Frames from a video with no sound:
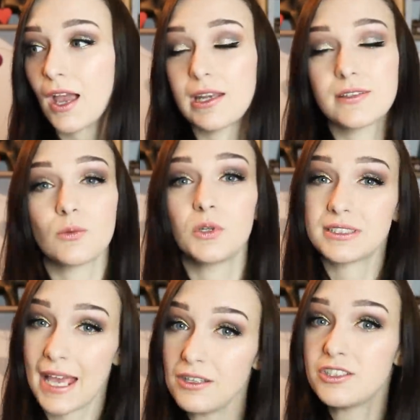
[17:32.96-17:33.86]
And if someone
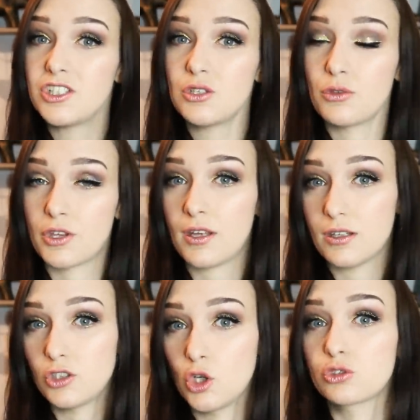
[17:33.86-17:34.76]
tells you that
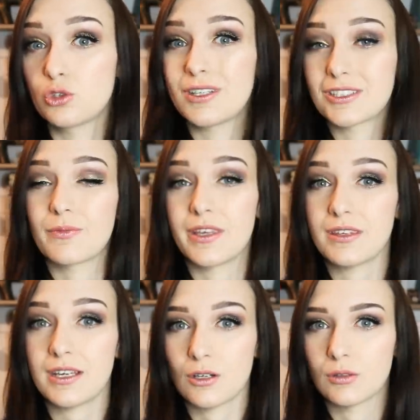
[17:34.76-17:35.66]
you're doing something
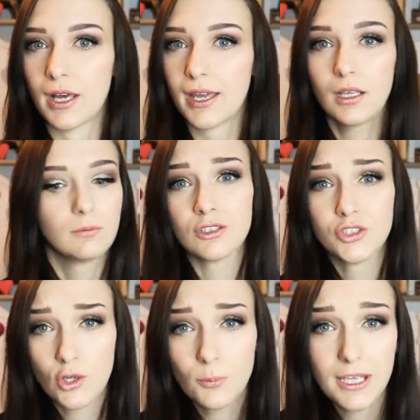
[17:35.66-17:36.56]
they don't like,
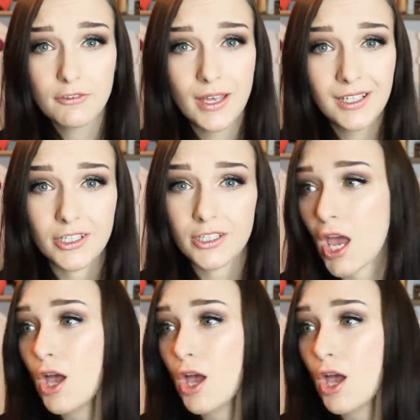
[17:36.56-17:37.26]
don't be offended.